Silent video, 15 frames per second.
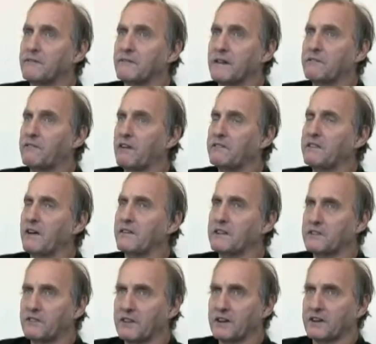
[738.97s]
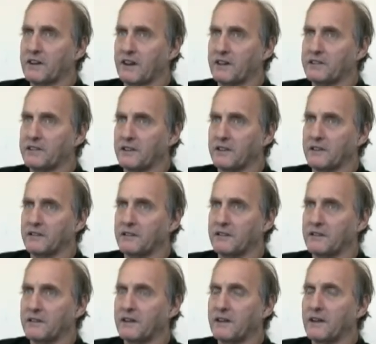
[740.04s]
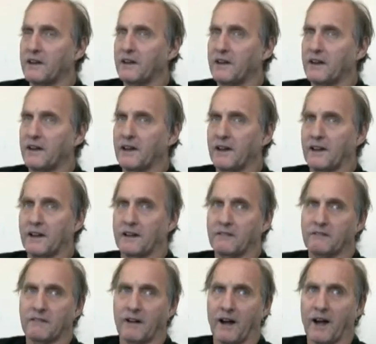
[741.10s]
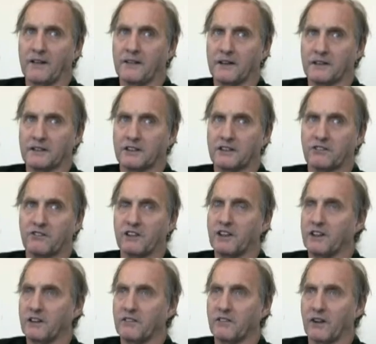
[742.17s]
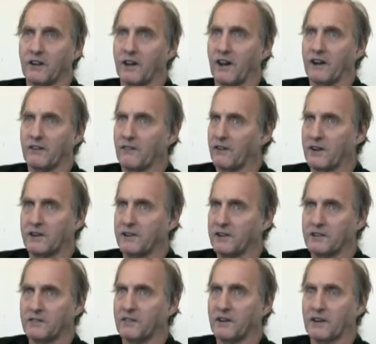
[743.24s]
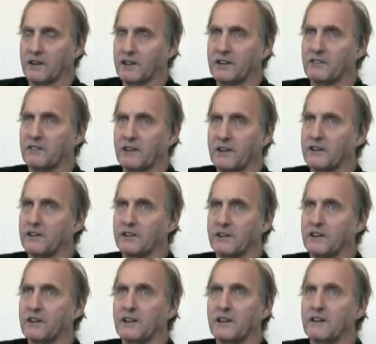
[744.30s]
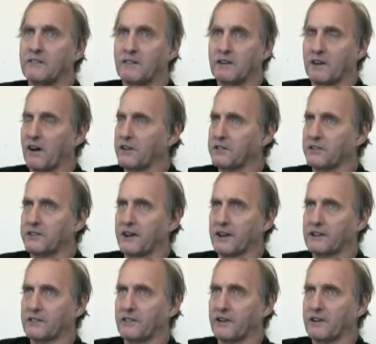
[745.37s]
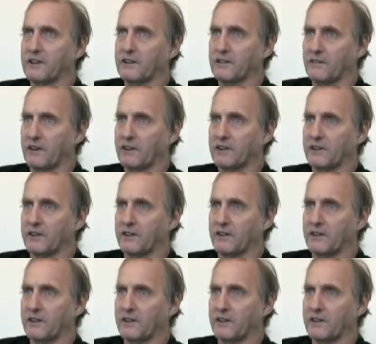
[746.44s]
They put me on this medication, and I think it's speed, but I don't know what it is, but it gives me energy, but it also takes away the depression.